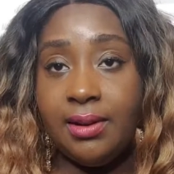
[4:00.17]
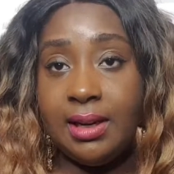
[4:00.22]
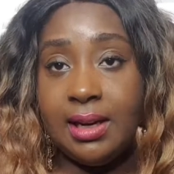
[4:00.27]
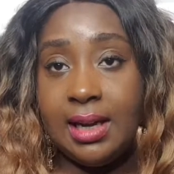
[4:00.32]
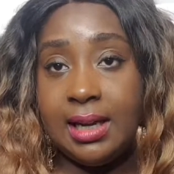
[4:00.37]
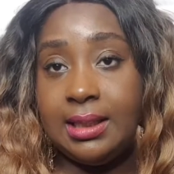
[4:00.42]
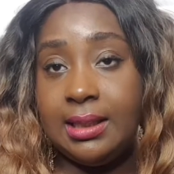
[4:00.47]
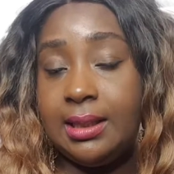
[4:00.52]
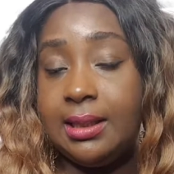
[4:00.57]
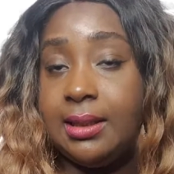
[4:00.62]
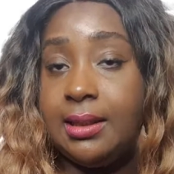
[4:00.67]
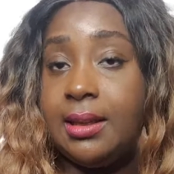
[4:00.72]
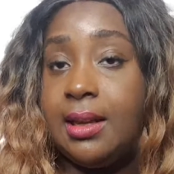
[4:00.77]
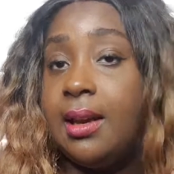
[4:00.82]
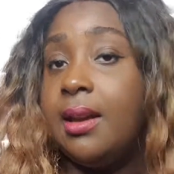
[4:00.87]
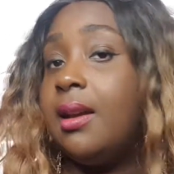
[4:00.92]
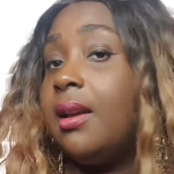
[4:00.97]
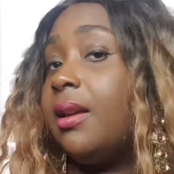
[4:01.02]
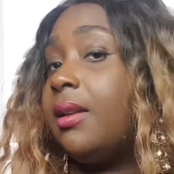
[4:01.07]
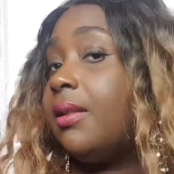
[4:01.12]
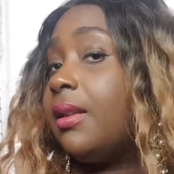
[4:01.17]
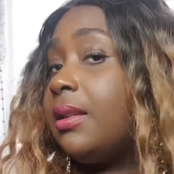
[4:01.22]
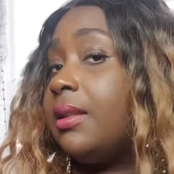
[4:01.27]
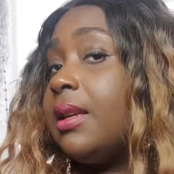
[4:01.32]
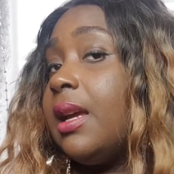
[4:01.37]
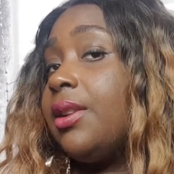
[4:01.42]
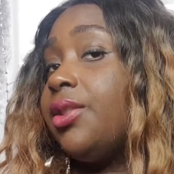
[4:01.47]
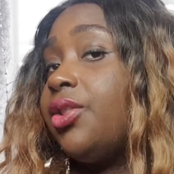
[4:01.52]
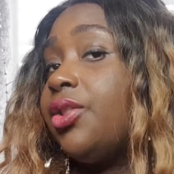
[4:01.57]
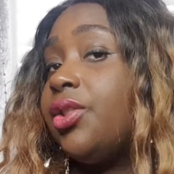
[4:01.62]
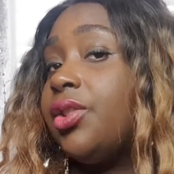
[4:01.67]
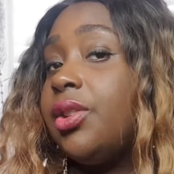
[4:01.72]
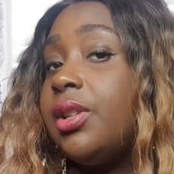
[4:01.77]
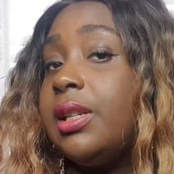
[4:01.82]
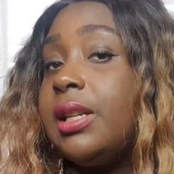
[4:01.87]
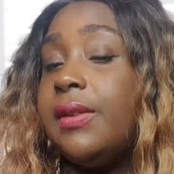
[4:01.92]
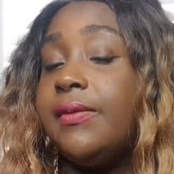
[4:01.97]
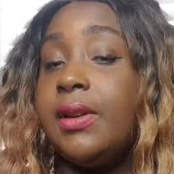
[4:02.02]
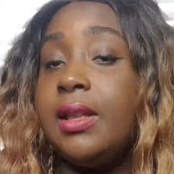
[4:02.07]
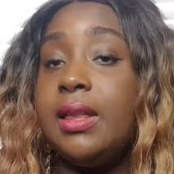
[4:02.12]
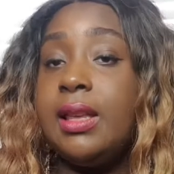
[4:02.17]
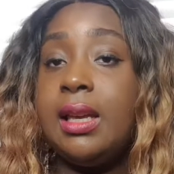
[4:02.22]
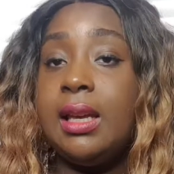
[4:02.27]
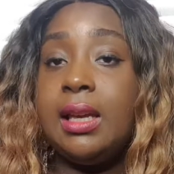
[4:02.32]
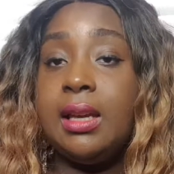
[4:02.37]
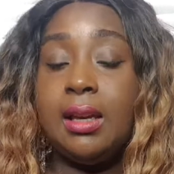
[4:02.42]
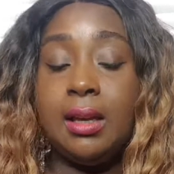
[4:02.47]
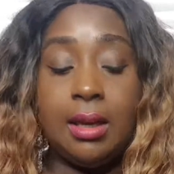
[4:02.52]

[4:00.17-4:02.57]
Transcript: nice, the texture and everything.